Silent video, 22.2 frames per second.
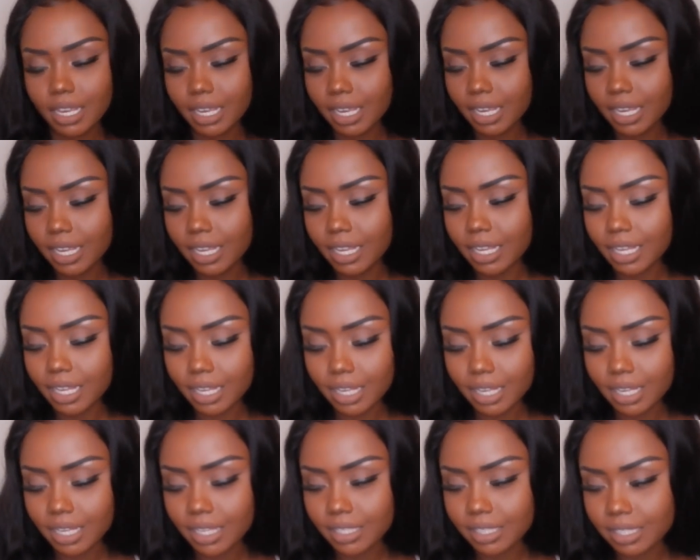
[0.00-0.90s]
it
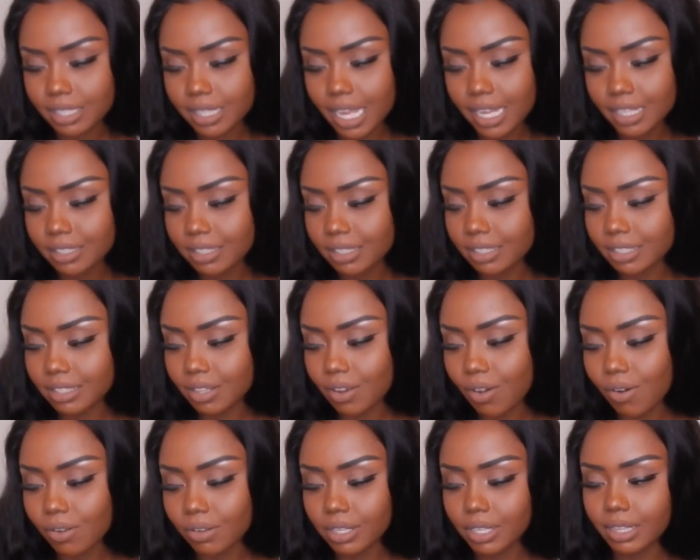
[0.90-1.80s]
is, that's just
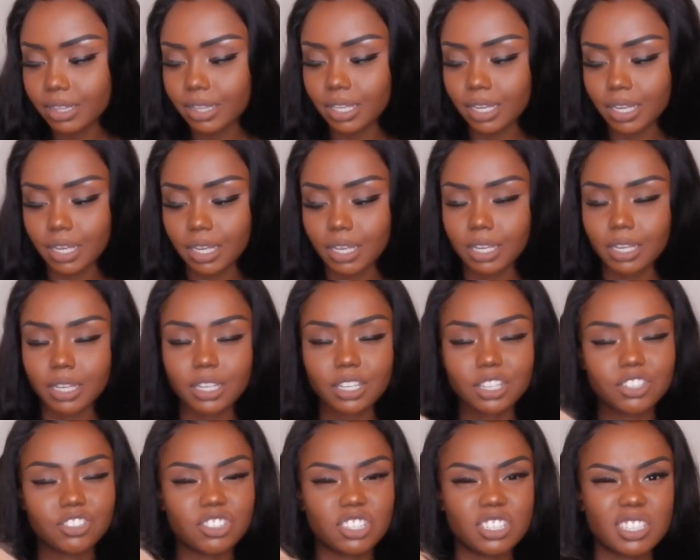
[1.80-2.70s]
the only thing.
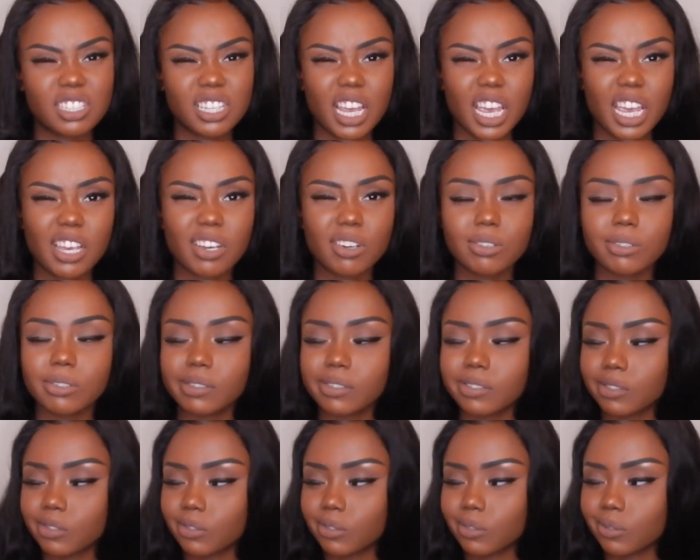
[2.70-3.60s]
It just
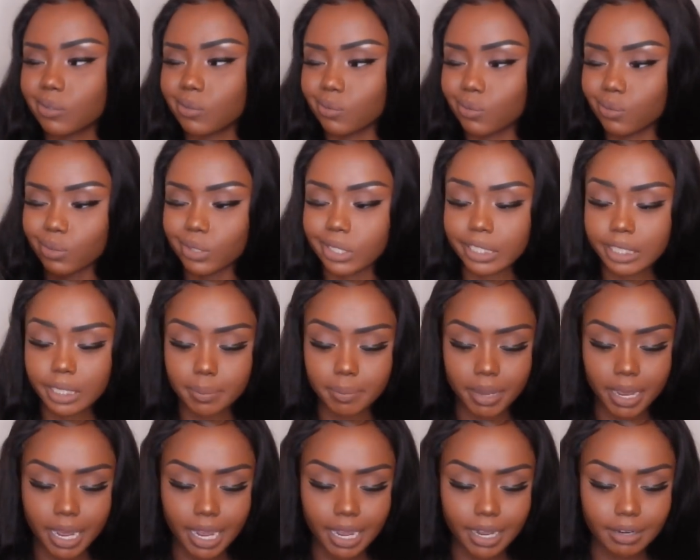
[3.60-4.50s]
tangles really
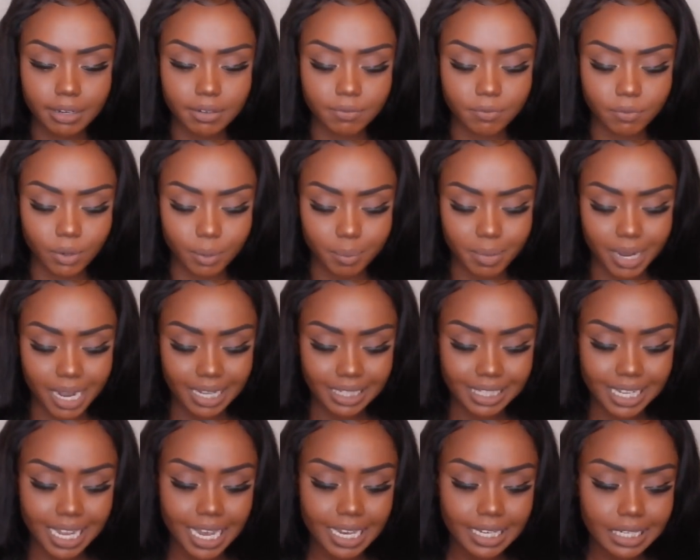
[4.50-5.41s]
bad for
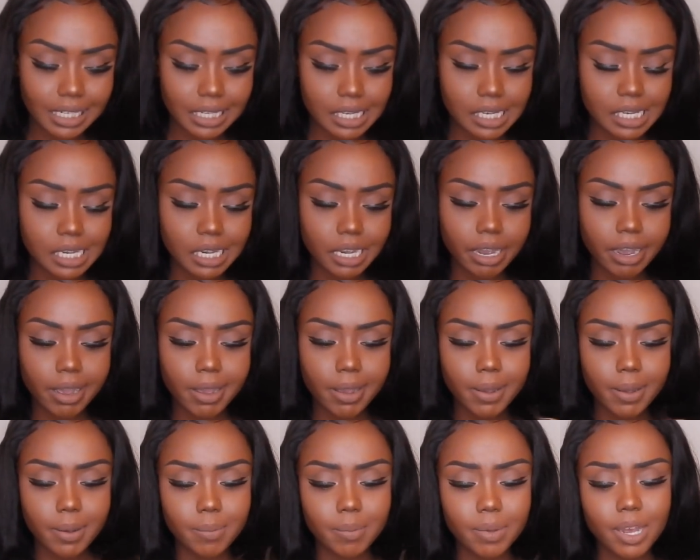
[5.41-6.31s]
my liking.
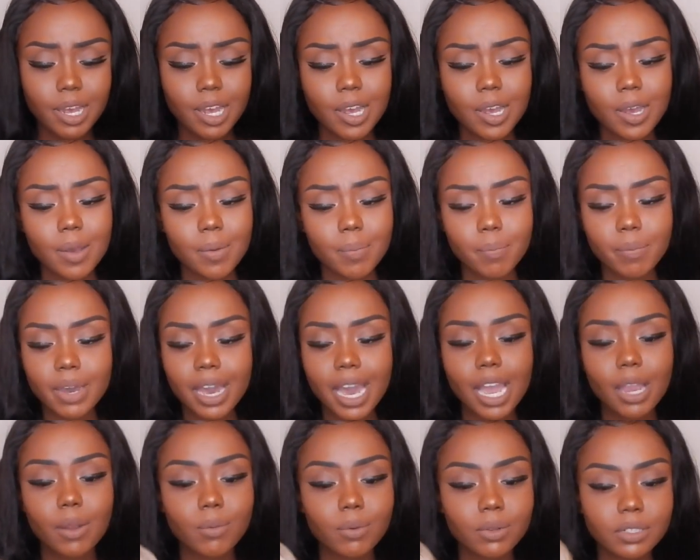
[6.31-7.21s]
Um, but
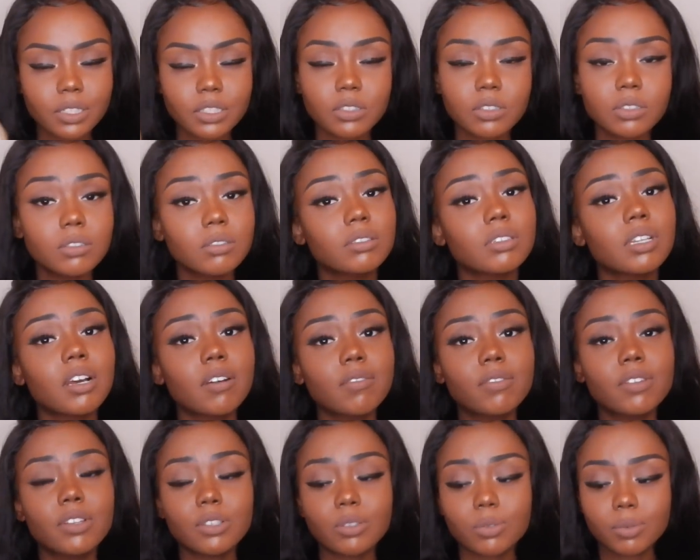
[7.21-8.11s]
I really do
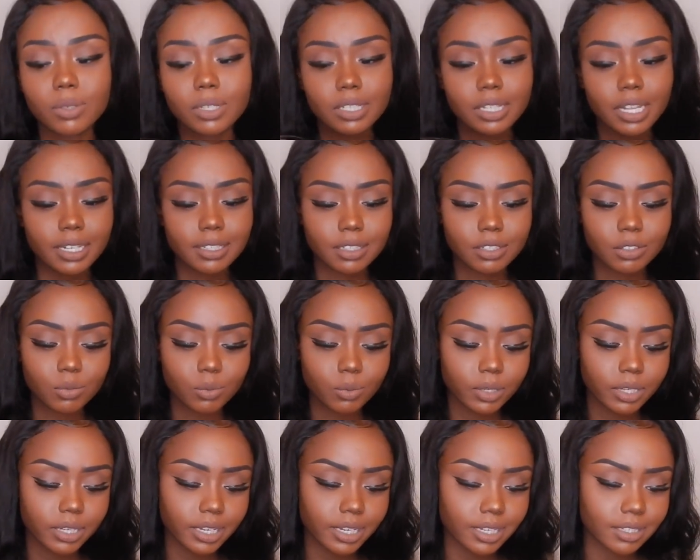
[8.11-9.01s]
love this wig. Like this
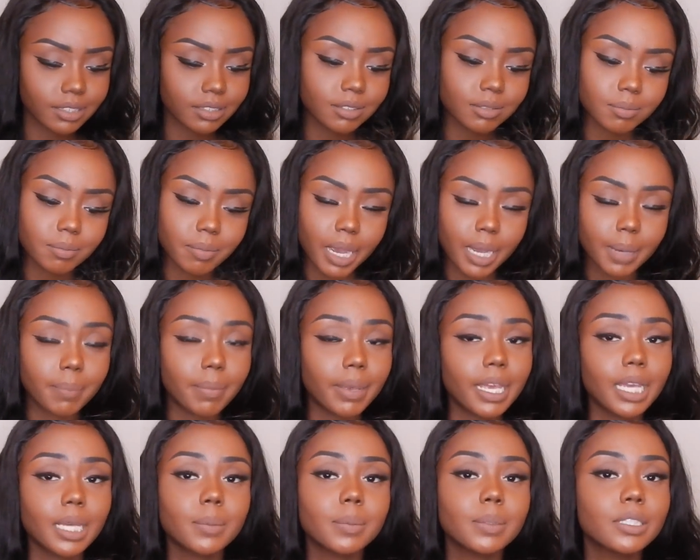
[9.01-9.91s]
wig is my
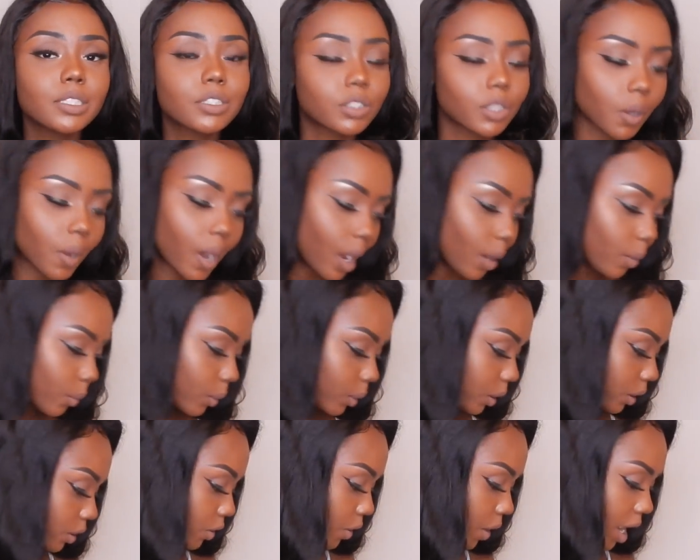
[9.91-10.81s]
baby, so I
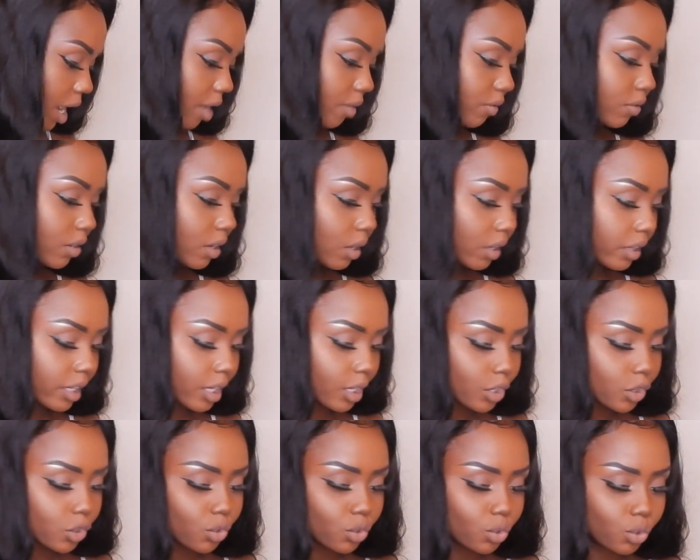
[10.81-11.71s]
really don't have
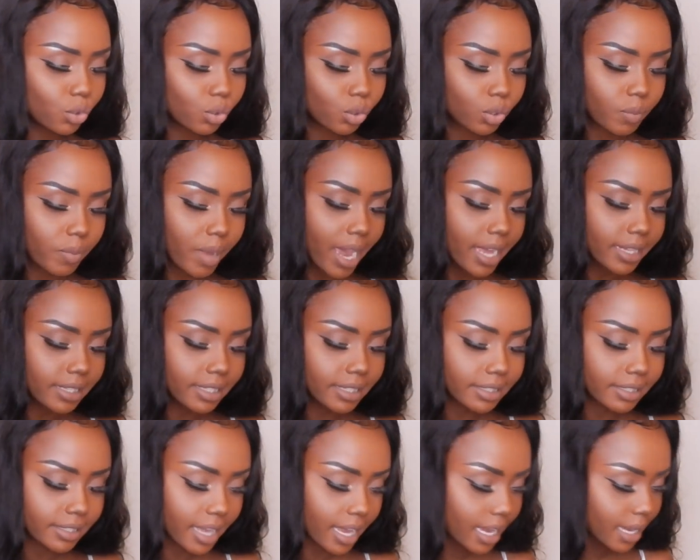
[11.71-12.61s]
nothing too bad
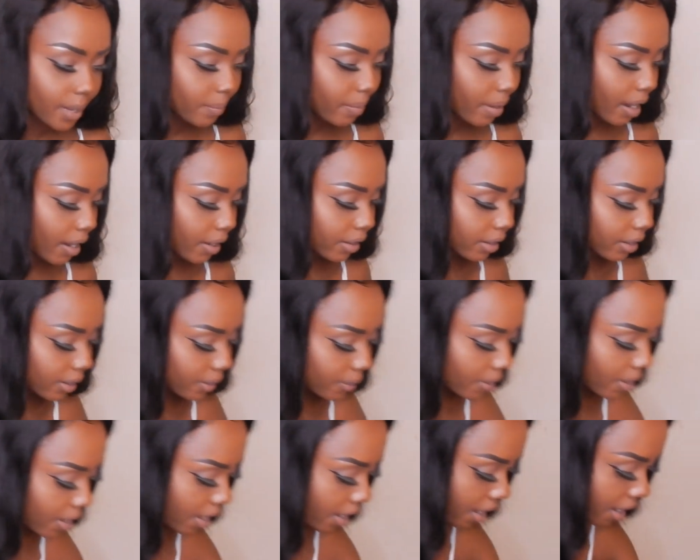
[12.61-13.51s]
to say about
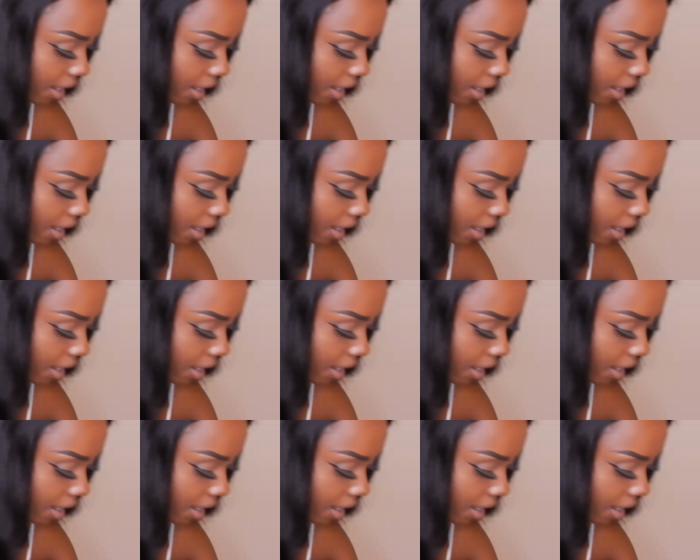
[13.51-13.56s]
it.